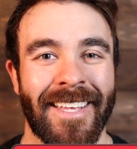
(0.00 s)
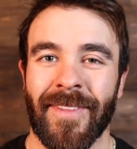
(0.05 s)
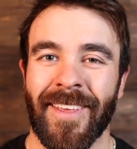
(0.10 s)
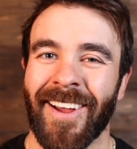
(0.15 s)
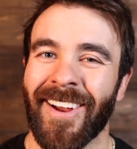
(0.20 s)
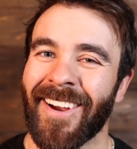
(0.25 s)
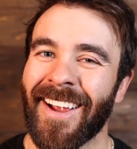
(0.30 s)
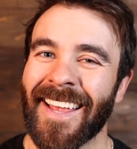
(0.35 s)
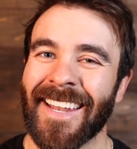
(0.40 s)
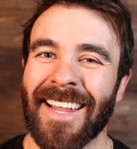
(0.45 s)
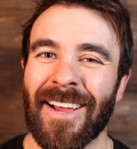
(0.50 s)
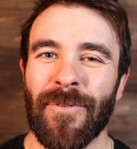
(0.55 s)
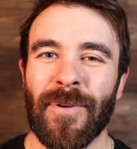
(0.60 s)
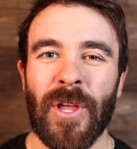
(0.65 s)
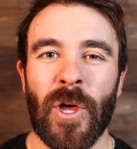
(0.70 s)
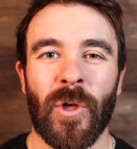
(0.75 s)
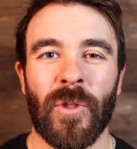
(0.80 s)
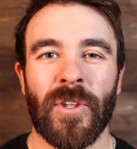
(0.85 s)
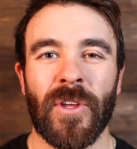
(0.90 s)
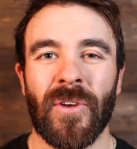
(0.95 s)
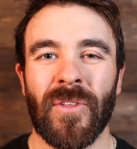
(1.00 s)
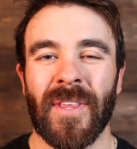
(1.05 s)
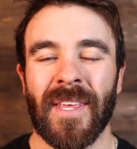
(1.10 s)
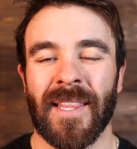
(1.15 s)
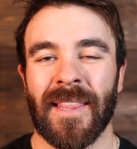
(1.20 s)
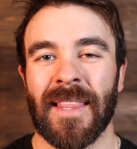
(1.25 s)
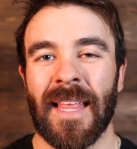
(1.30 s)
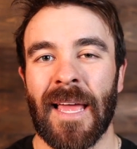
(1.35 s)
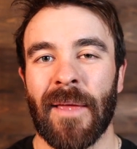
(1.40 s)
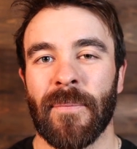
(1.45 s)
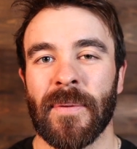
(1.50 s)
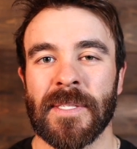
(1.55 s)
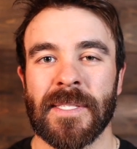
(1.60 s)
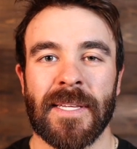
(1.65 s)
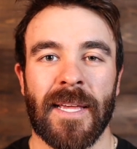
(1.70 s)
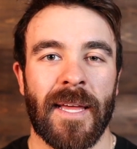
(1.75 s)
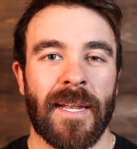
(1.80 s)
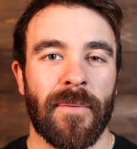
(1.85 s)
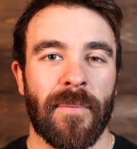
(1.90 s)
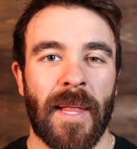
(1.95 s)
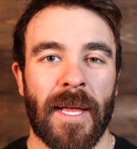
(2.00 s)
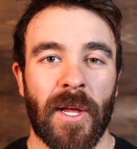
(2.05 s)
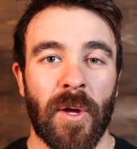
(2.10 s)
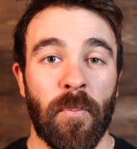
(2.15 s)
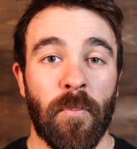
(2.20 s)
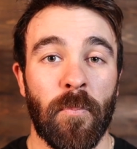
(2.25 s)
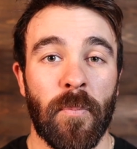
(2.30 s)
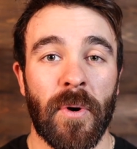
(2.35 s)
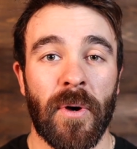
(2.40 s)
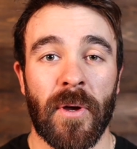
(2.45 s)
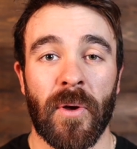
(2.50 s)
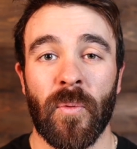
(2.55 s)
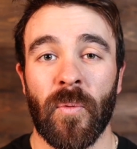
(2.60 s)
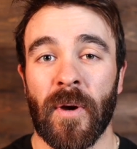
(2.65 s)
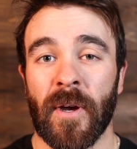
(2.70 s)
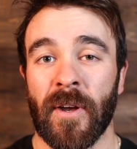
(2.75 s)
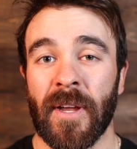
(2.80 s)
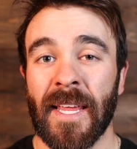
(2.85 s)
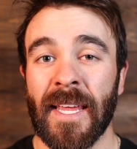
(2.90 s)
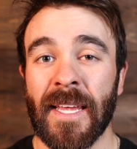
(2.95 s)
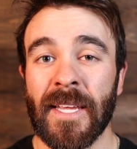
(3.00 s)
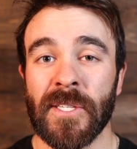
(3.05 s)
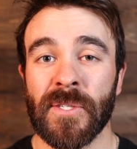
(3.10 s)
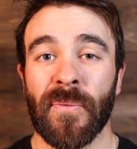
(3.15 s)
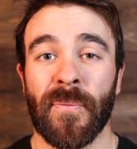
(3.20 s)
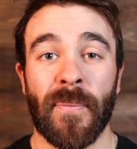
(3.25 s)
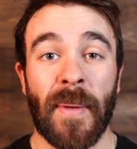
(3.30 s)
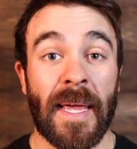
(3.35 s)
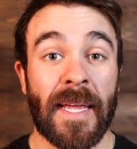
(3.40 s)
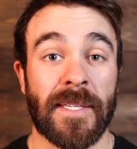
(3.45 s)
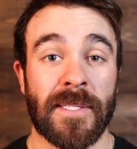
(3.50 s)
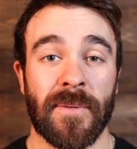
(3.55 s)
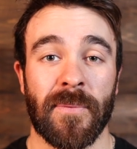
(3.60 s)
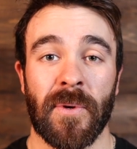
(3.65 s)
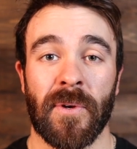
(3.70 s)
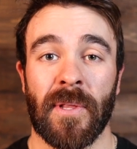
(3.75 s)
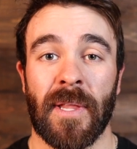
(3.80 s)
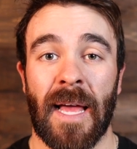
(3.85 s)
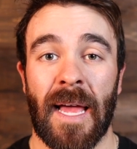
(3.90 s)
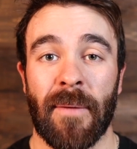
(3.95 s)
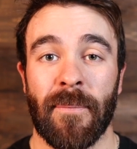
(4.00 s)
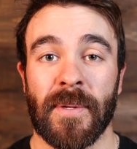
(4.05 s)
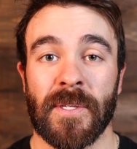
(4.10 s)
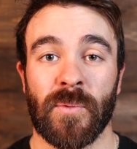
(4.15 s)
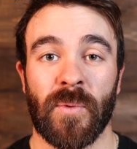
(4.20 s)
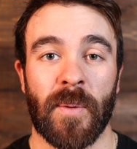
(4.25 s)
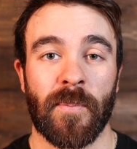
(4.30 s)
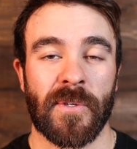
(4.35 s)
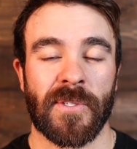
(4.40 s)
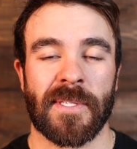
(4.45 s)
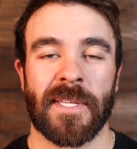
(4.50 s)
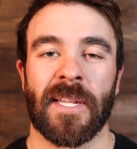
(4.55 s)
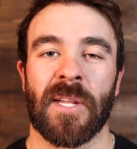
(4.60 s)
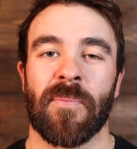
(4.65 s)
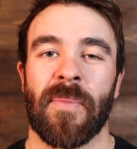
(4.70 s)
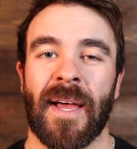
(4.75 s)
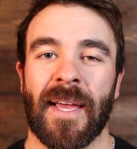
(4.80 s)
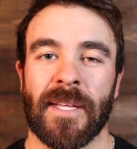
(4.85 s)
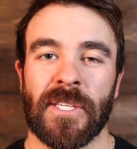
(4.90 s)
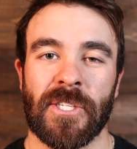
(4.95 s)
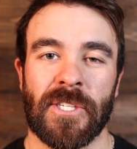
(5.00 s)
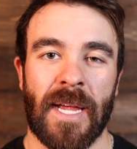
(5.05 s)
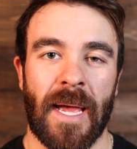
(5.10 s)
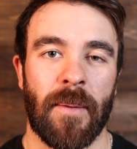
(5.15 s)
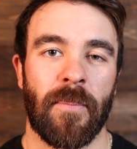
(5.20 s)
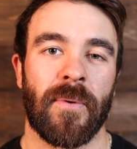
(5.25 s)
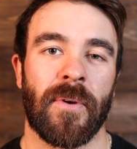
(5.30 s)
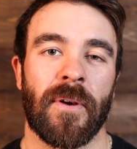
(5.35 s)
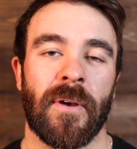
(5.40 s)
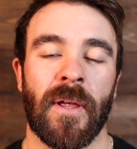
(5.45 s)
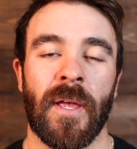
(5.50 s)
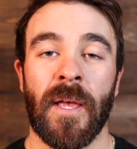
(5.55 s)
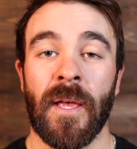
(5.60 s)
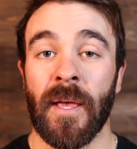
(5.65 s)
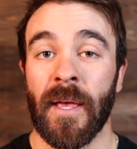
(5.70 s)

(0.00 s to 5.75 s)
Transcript: All right, now we all know that life is kind of like a book where each phase of your life is represented by a chapter.